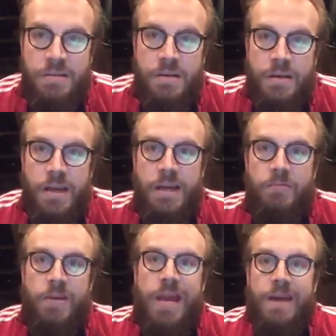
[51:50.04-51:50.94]
And we
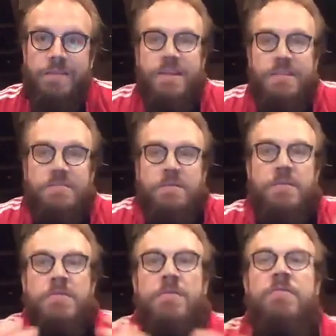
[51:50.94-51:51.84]
have this
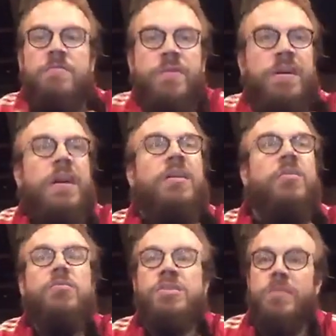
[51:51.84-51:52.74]
fucking
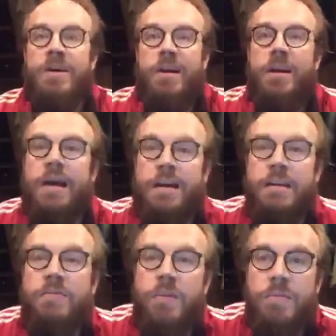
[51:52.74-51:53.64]
noose around our neck in the
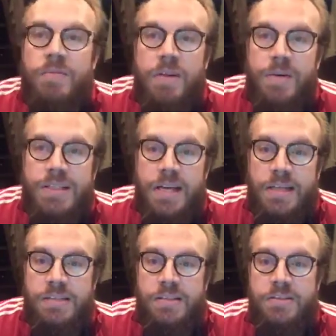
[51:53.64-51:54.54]
form of the U.S.
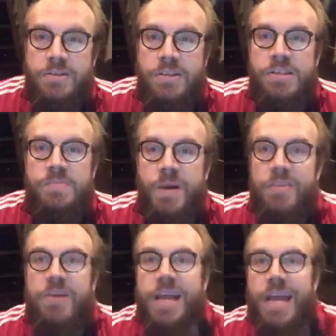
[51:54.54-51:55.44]
Constitution,
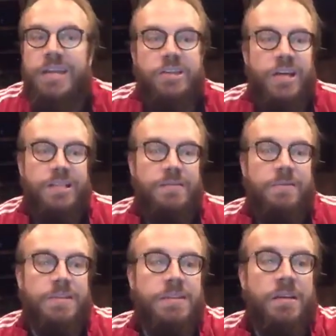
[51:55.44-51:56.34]
smothering any chance of
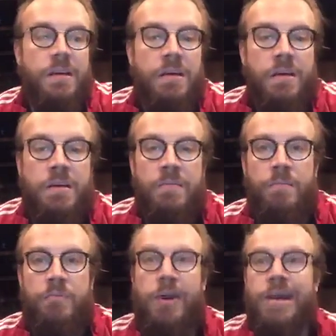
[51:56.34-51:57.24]
us
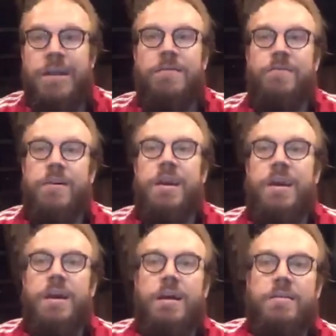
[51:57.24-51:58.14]
breaking free
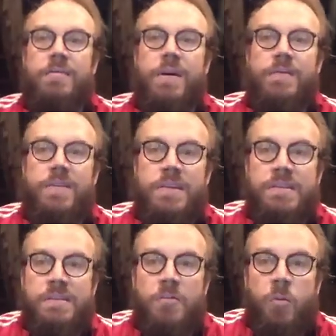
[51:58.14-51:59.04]
of this
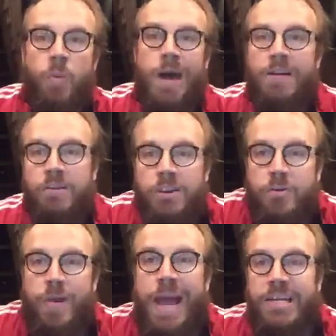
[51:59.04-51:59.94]
wild
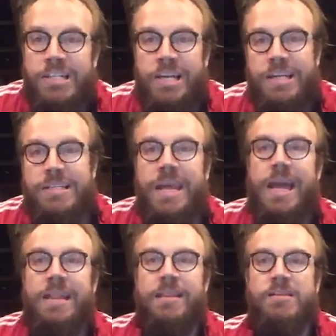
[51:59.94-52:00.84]
thrashing
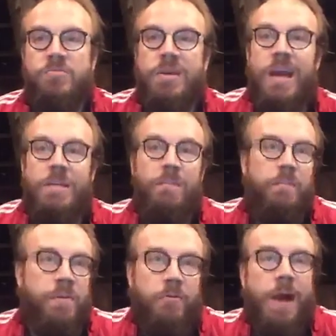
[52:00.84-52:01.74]
death as we
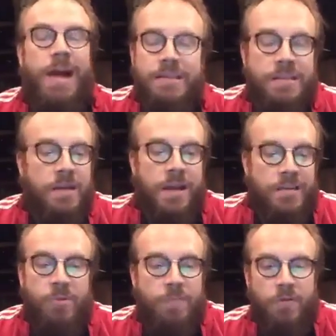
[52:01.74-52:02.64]

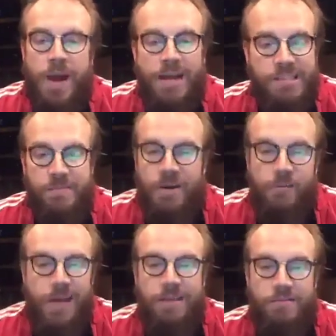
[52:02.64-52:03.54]
paroxysm our
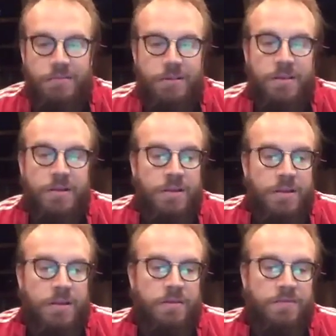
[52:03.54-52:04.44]
way through
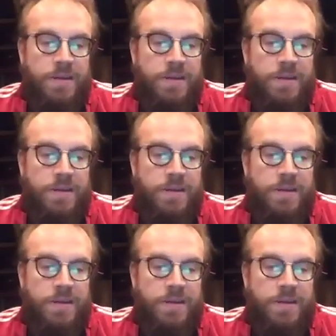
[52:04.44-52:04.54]
the fucking